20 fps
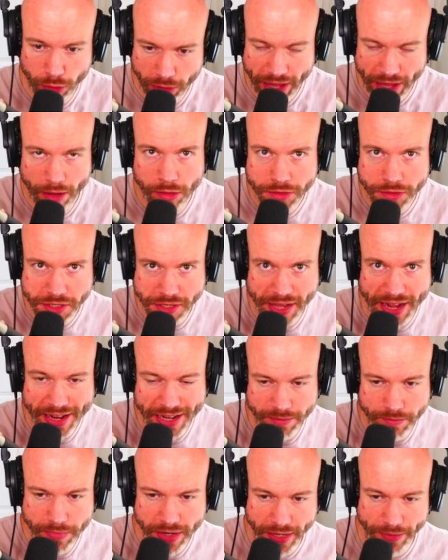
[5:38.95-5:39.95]
We'll get onto that
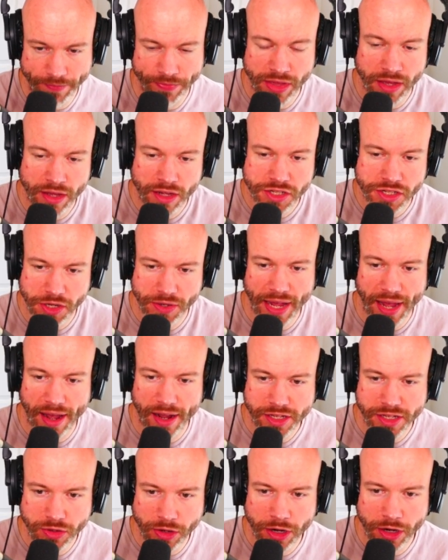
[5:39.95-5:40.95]
in a minute. So yeah,
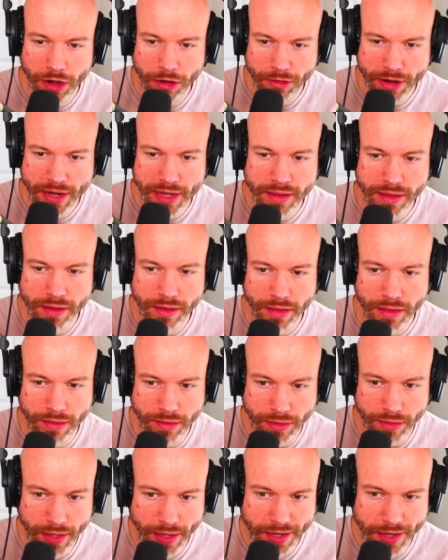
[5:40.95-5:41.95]
I do agree that
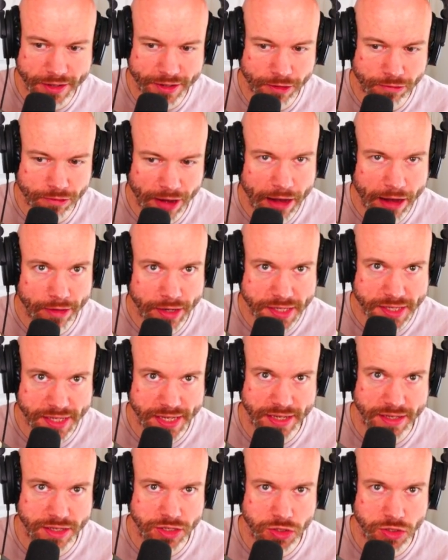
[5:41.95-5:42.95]
it is a
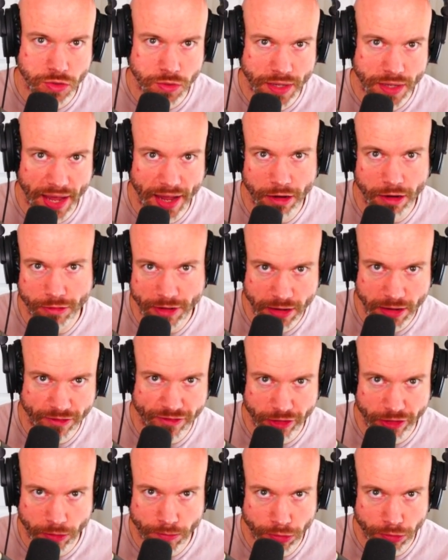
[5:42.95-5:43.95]
rarity to get
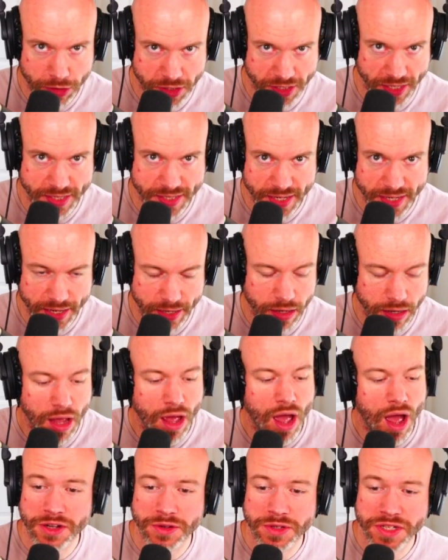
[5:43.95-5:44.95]
greenfield projects in.
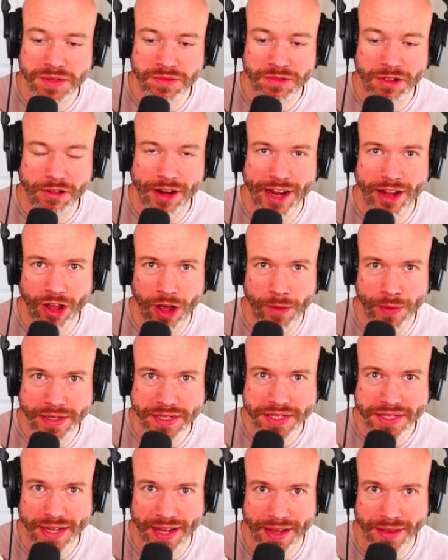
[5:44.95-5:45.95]
So some great
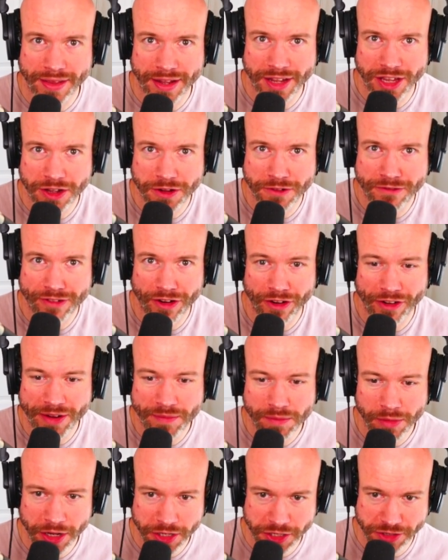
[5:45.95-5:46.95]
comments there. Thank you
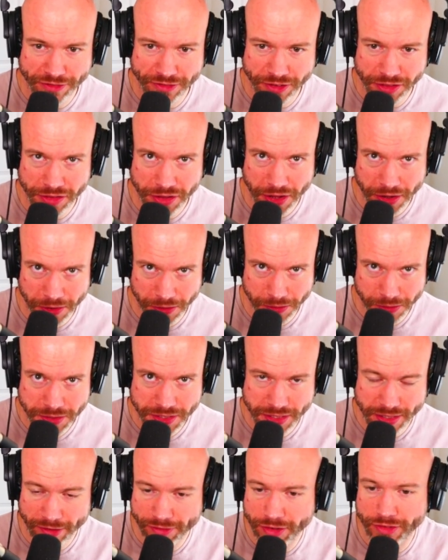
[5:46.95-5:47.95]
very much for
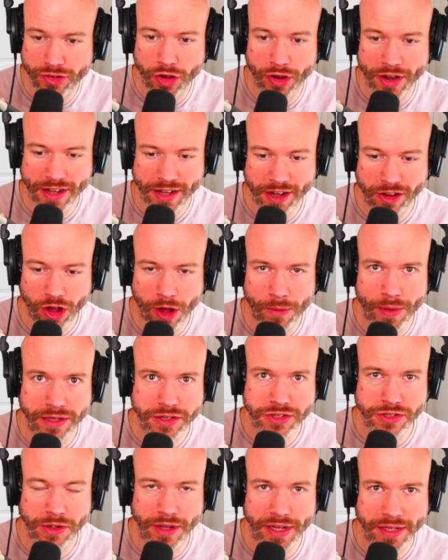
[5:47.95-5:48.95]
those. And if you've got any
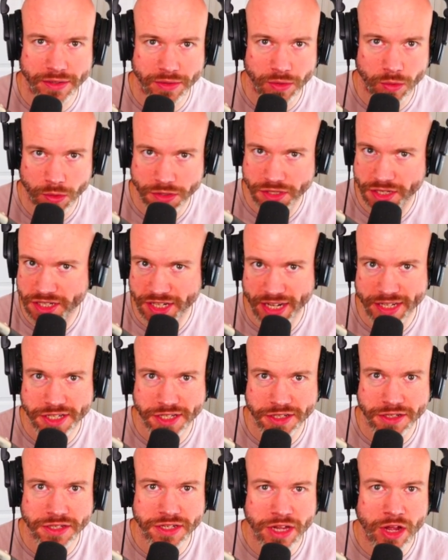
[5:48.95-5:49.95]
comments on, or
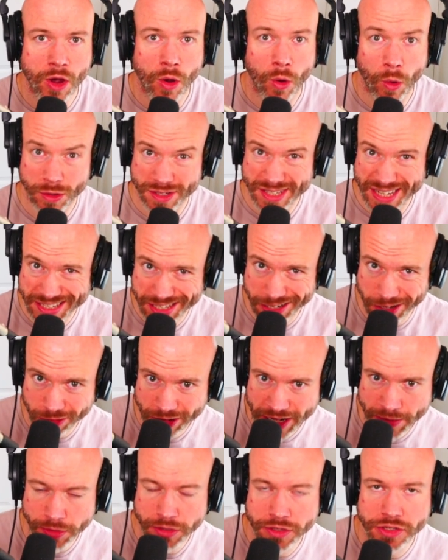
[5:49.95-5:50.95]
suggestions or
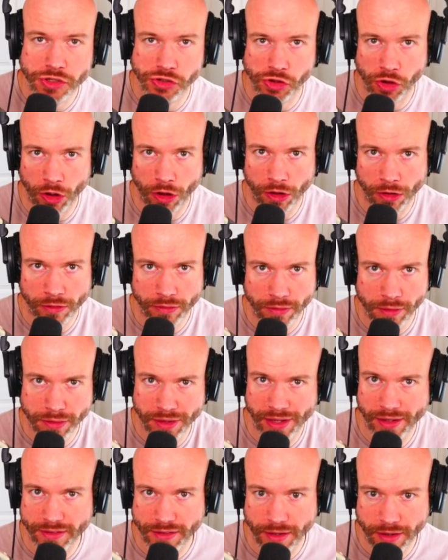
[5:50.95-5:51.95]
disagreements on the
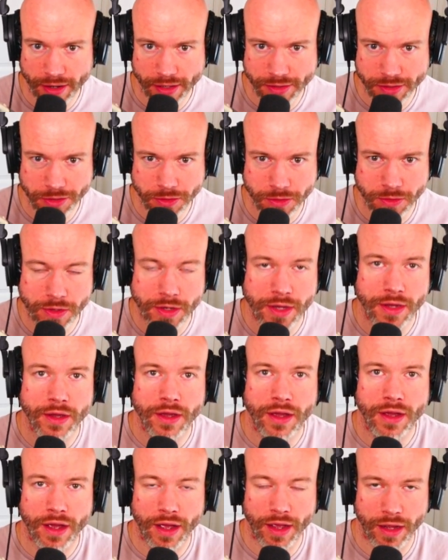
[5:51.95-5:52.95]
things that I do
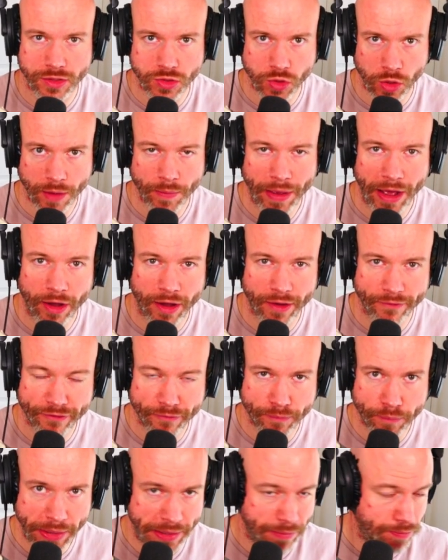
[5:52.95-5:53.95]
uh, talk about,
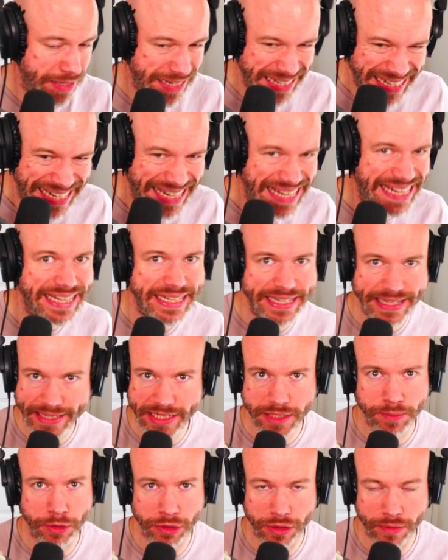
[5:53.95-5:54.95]

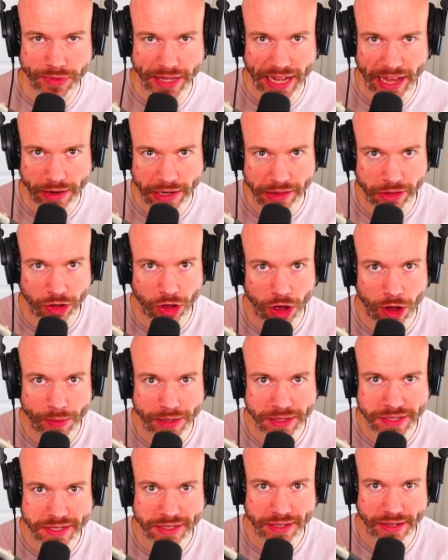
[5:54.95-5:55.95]
please put them down in the
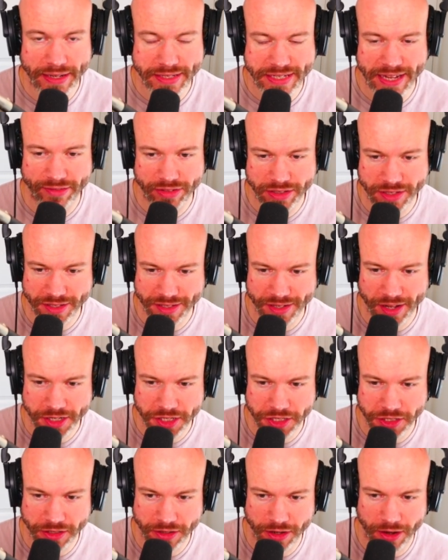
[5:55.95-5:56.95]
comments and let's have a
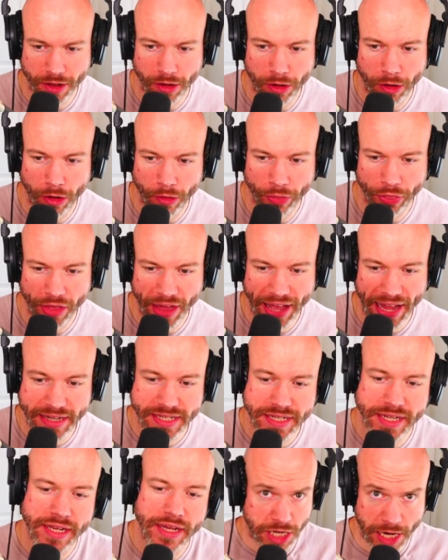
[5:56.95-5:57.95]
discussion on
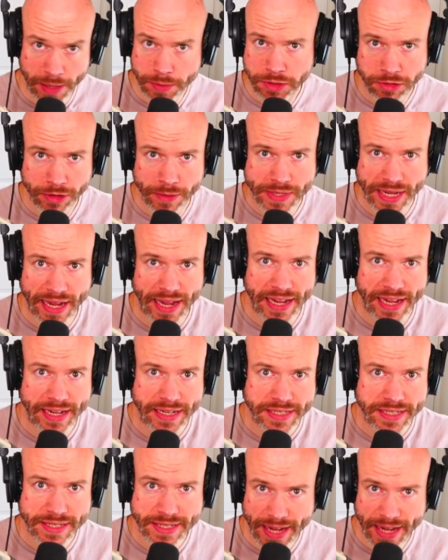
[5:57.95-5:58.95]
that. TypeScript
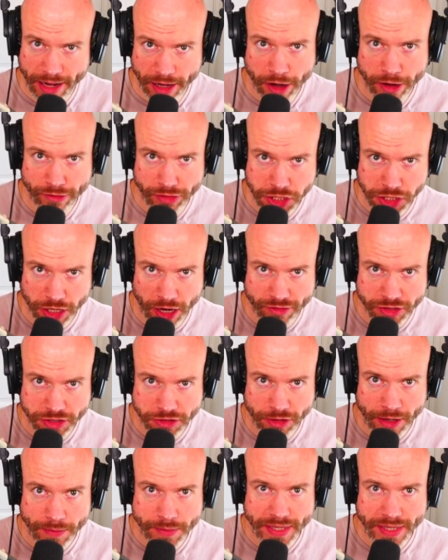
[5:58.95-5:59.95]
has taken over
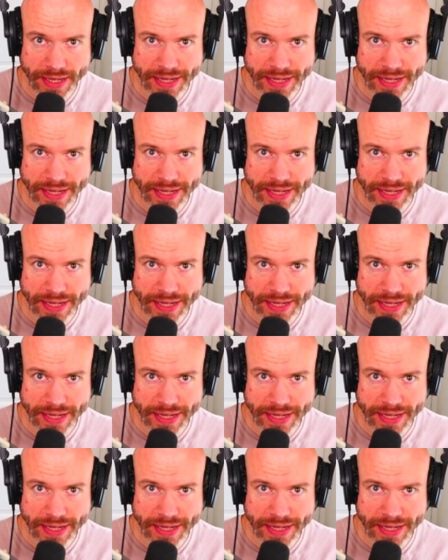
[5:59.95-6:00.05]
JavaScript.